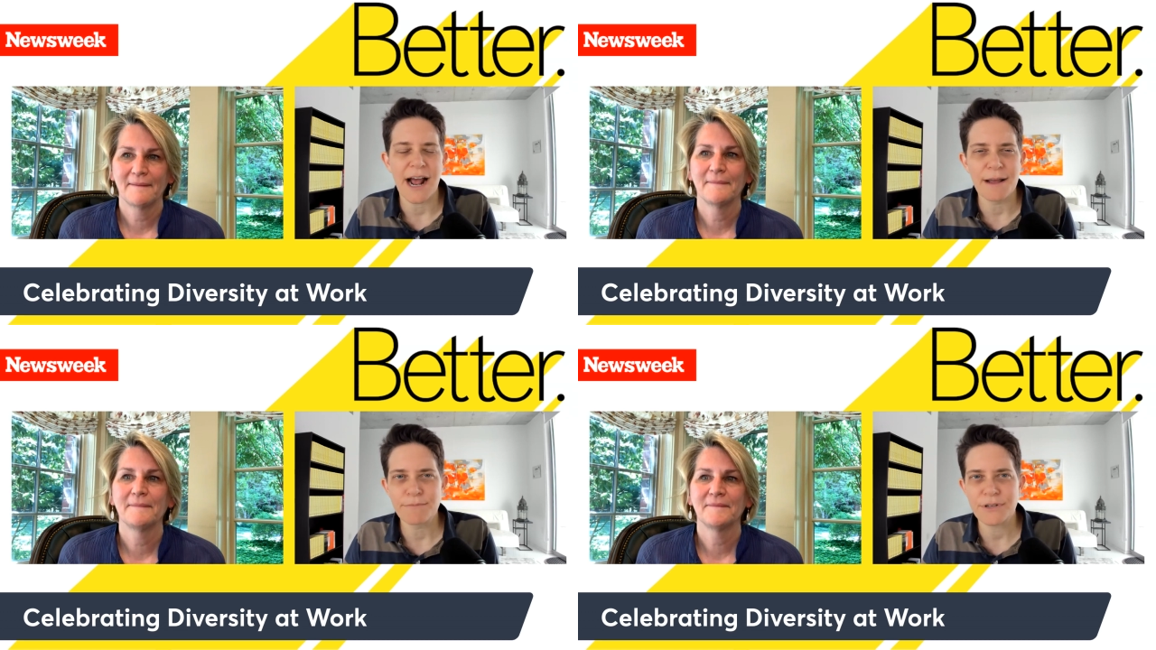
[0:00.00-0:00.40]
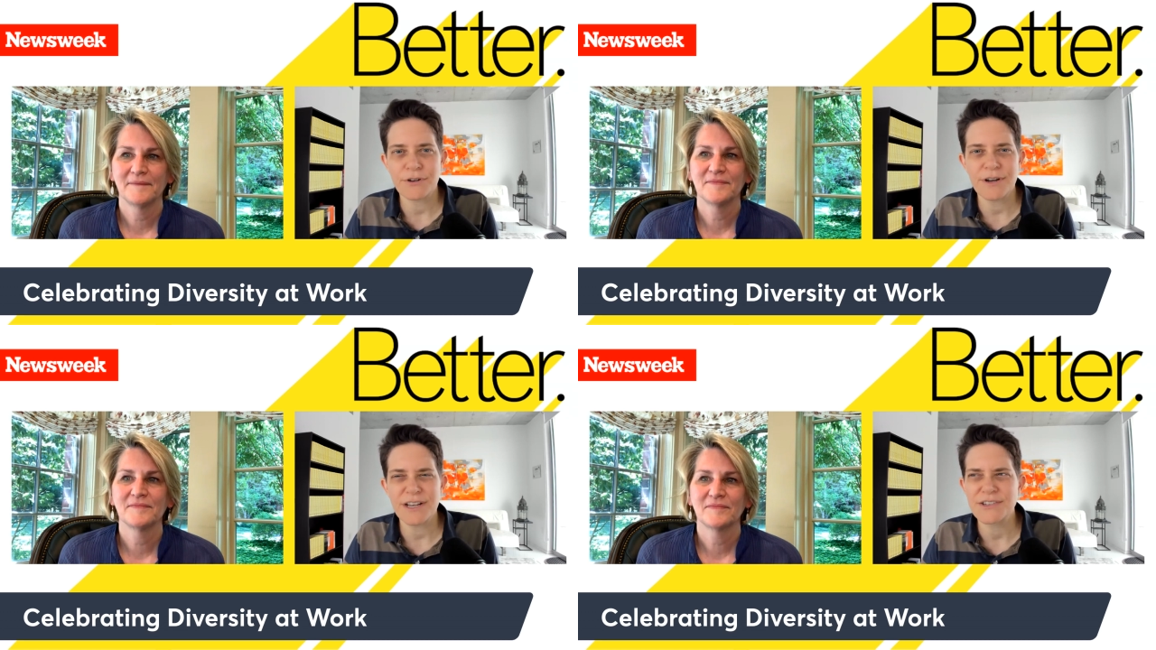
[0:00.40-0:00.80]
Speaker 1: I'm
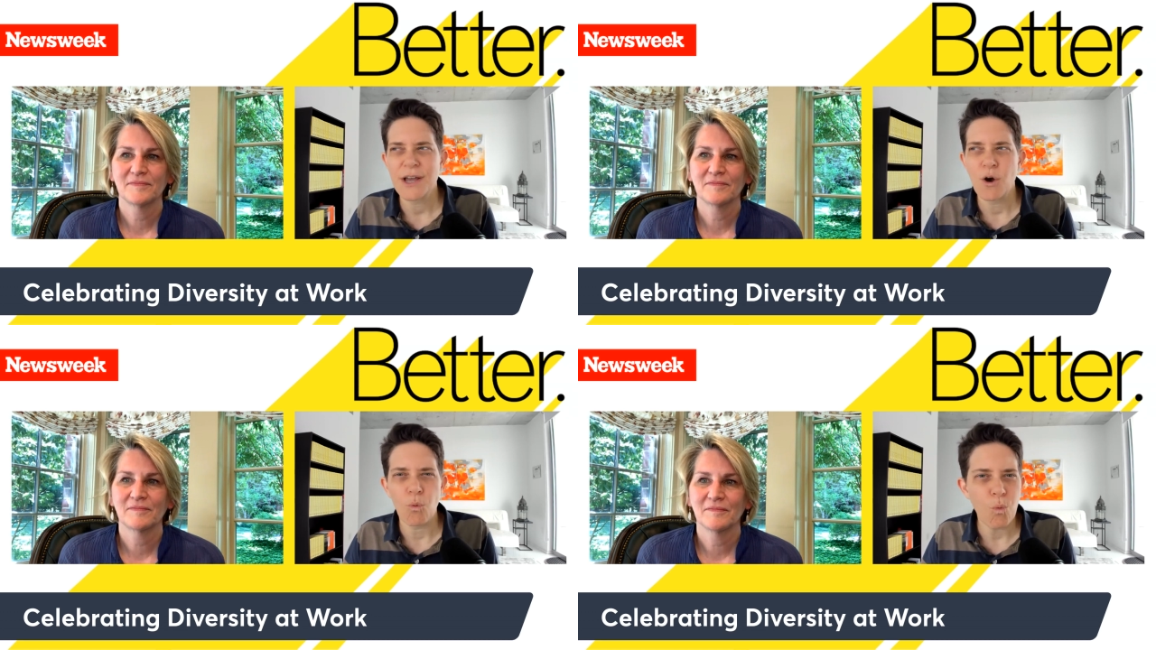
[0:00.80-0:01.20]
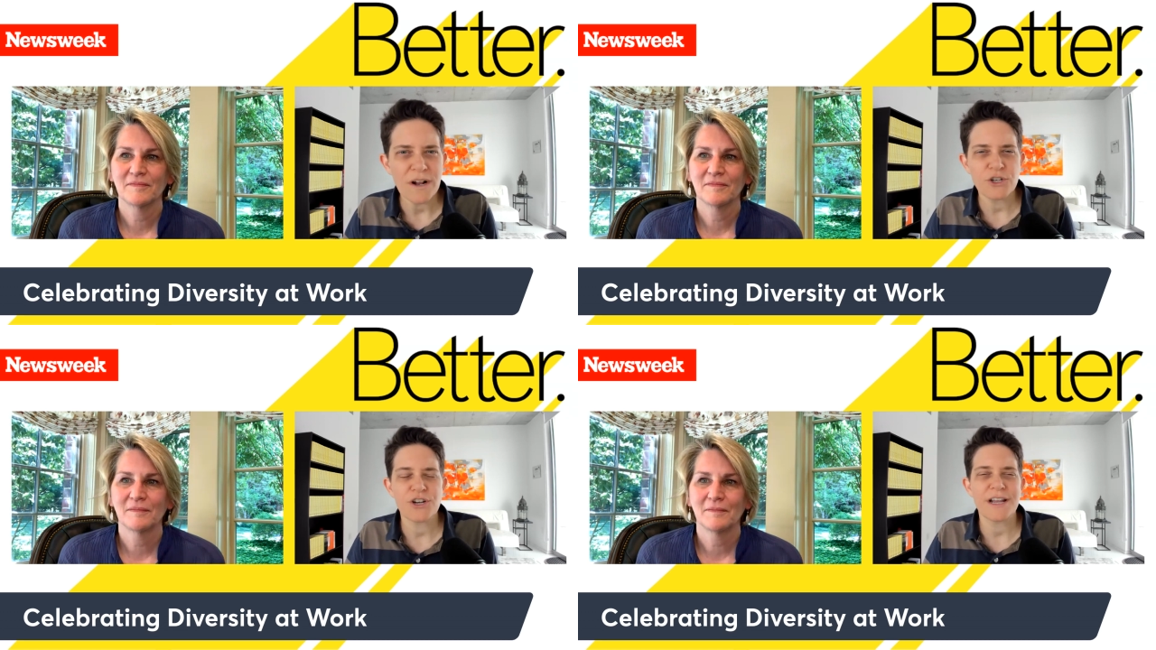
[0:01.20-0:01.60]
curious,
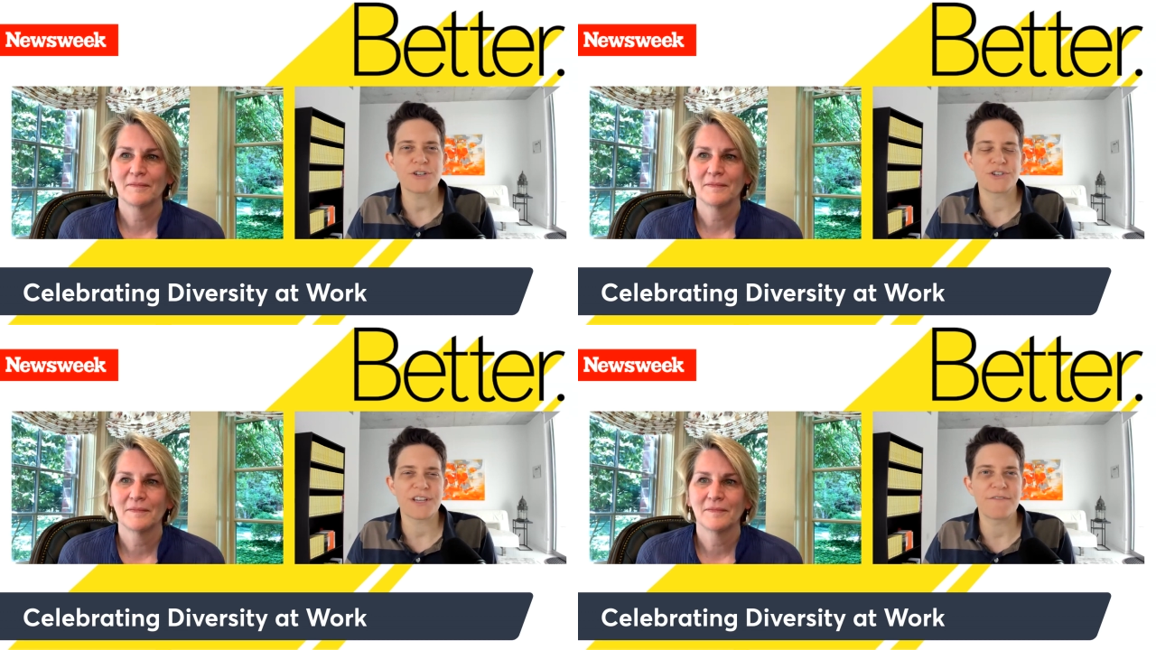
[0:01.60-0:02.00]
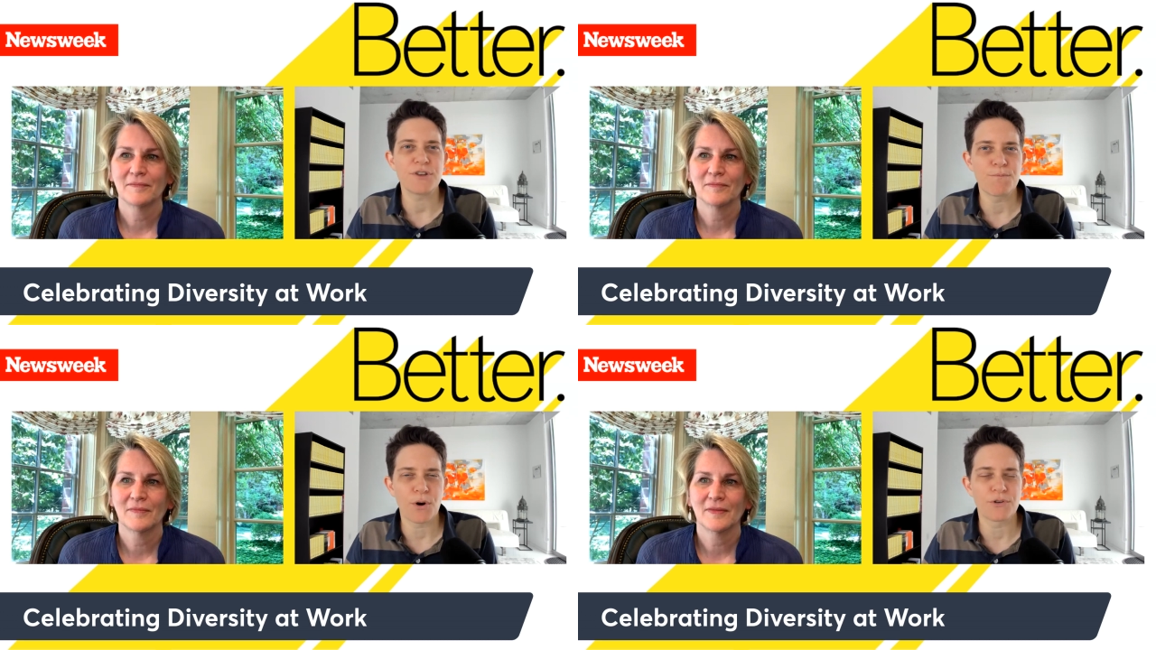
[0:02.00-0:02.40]
what changes have
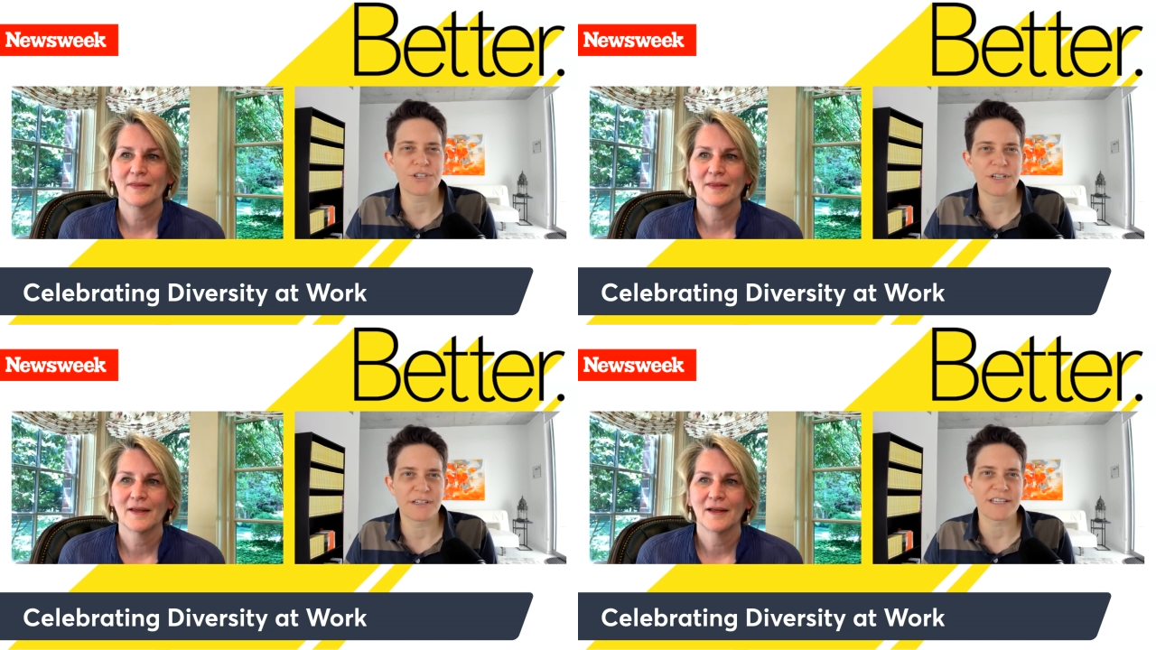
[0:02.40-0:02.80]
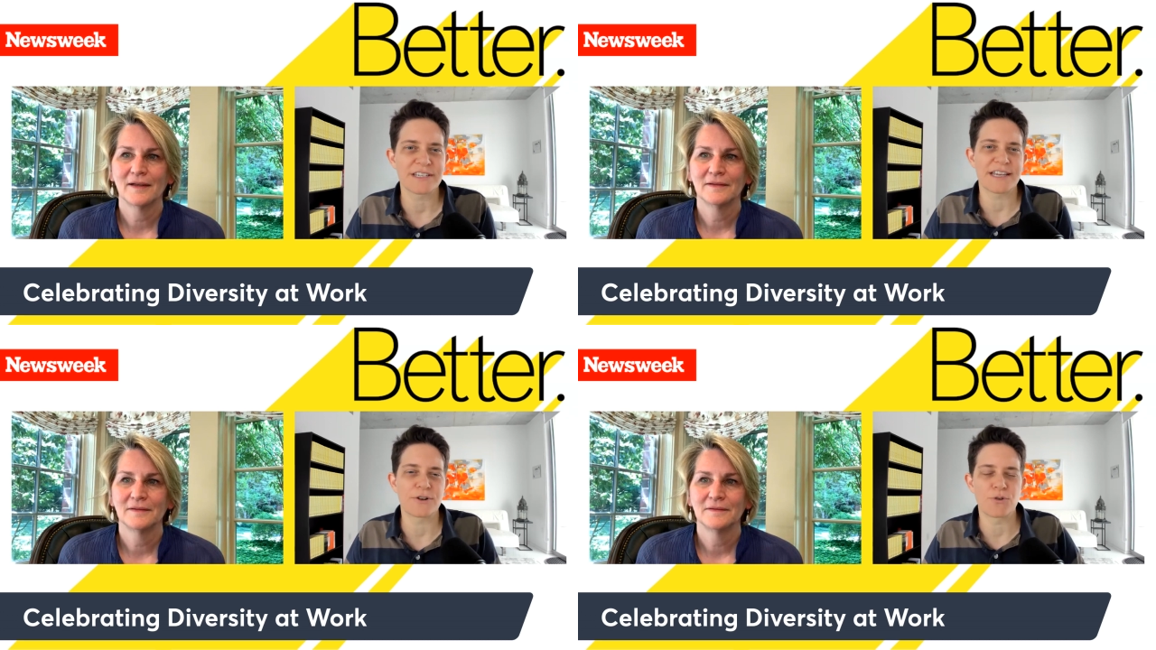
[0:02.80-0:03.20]
you personally
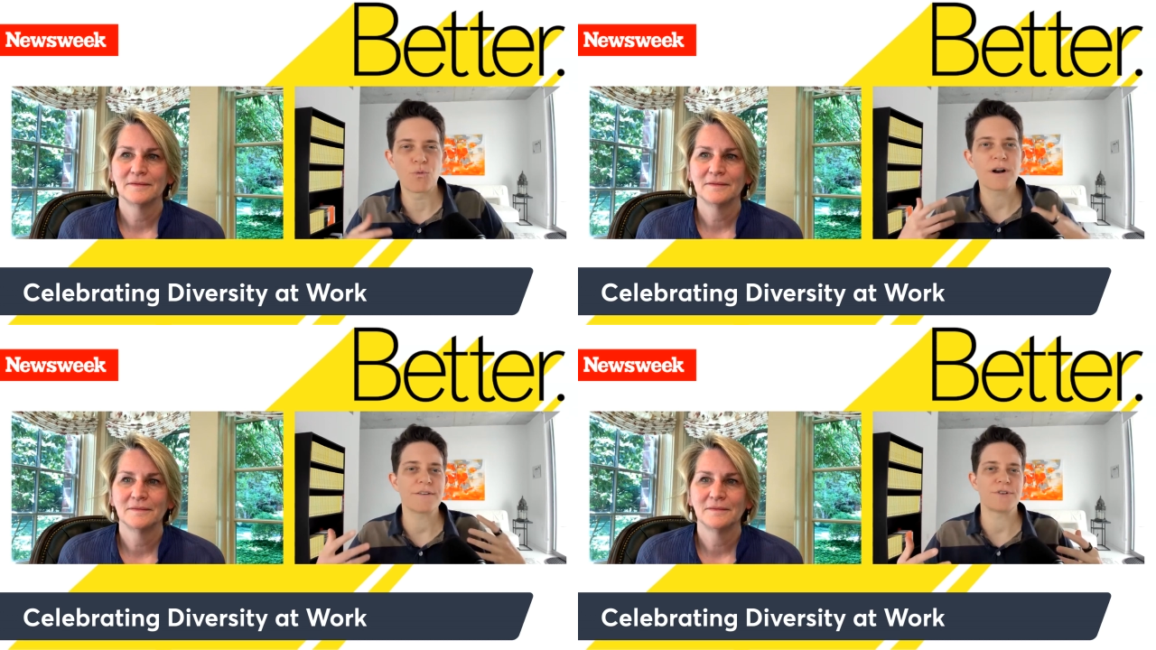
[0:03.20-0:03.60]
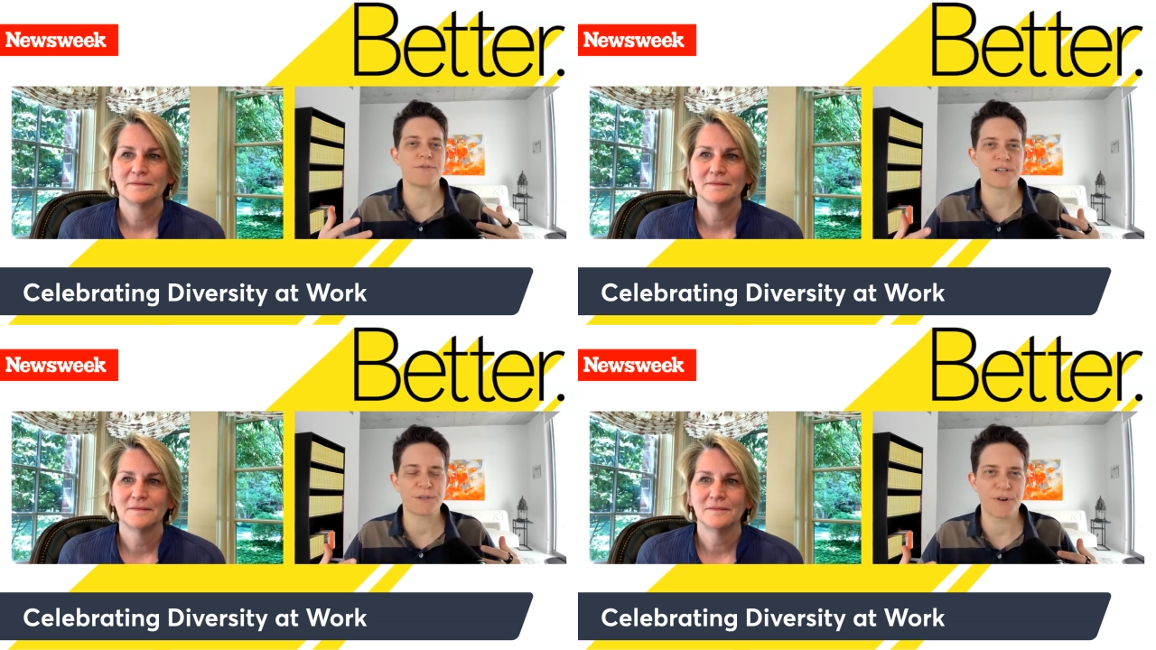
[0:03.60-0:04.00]
seen or what have
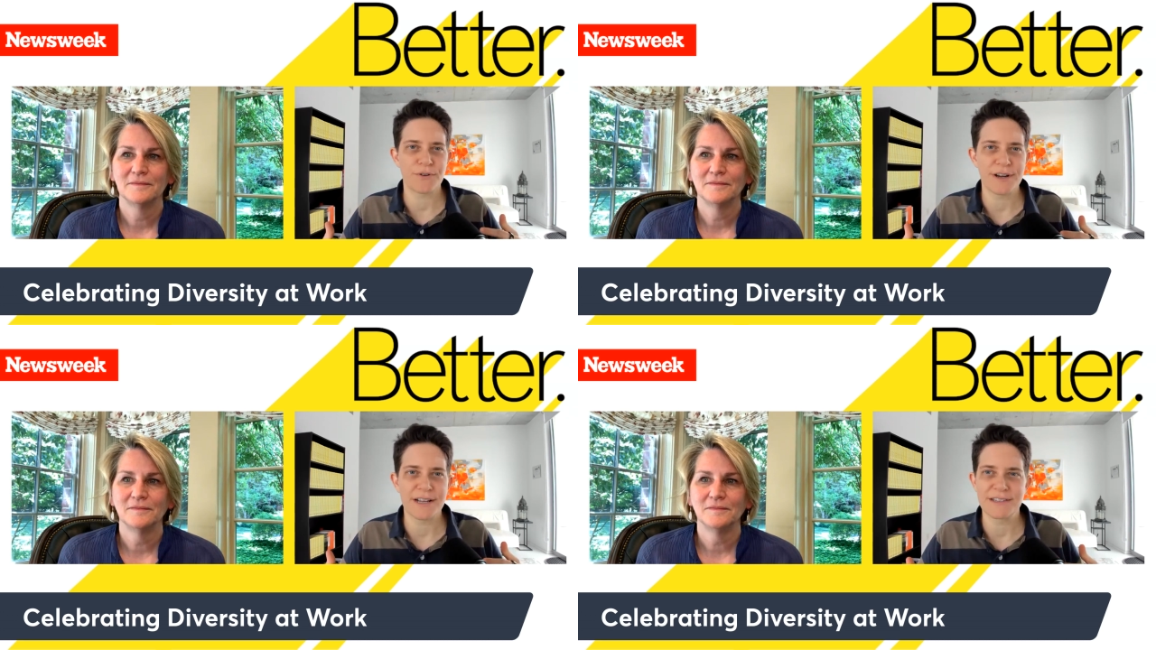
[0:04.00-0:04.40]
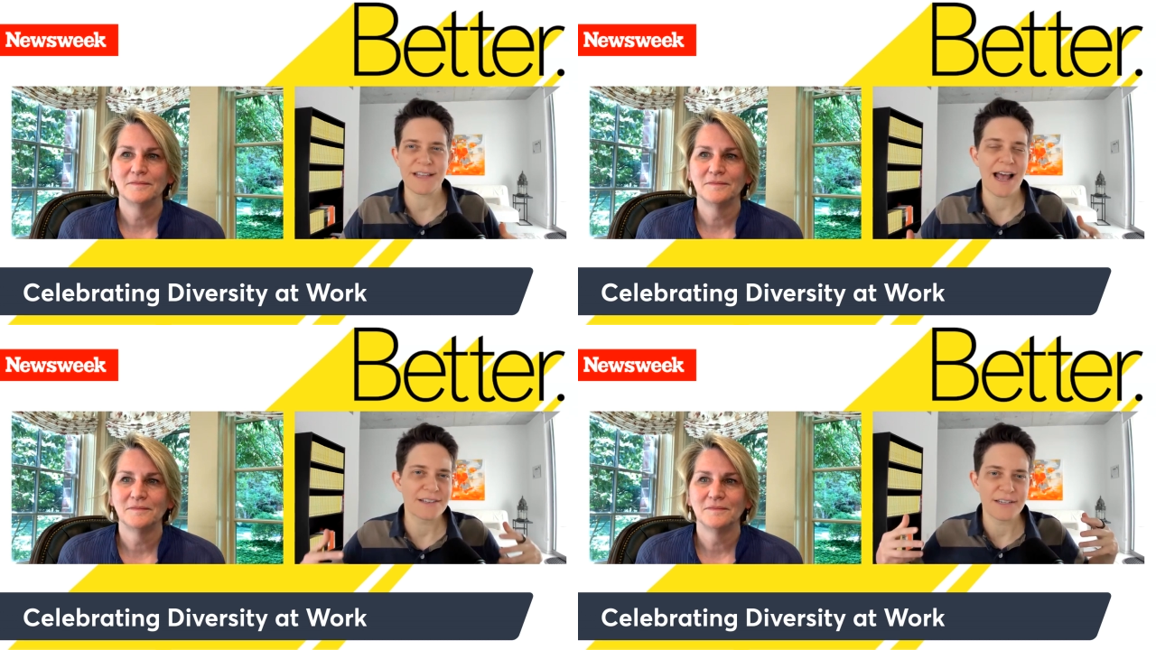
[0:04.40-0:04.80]
you experienced
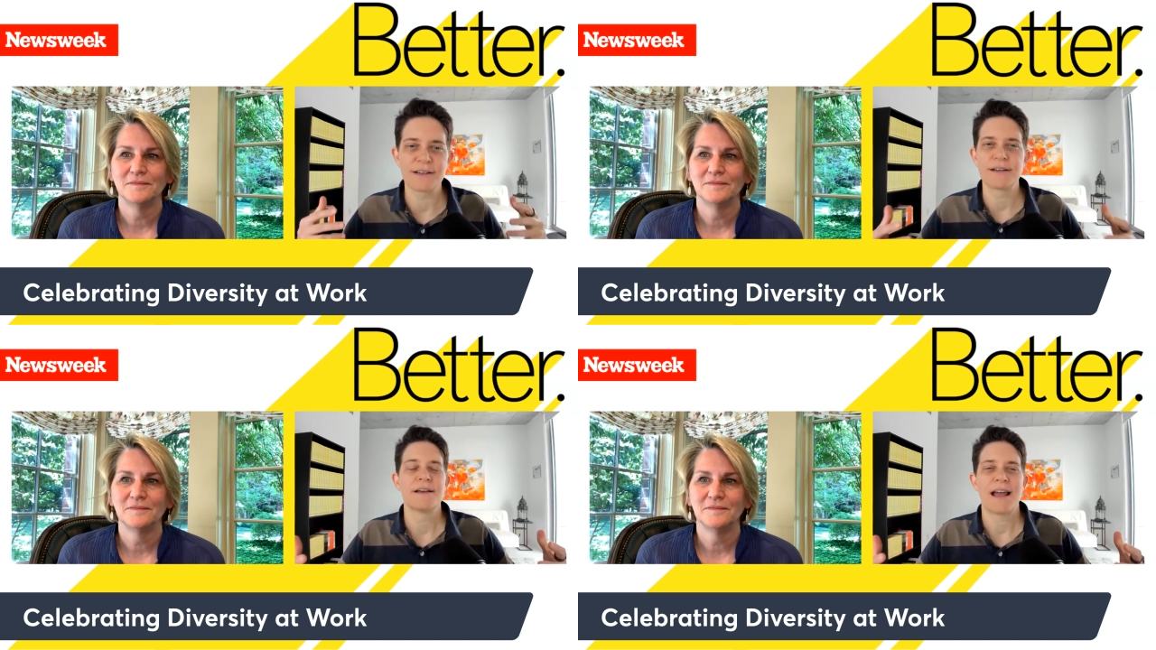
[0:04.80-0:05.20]
as a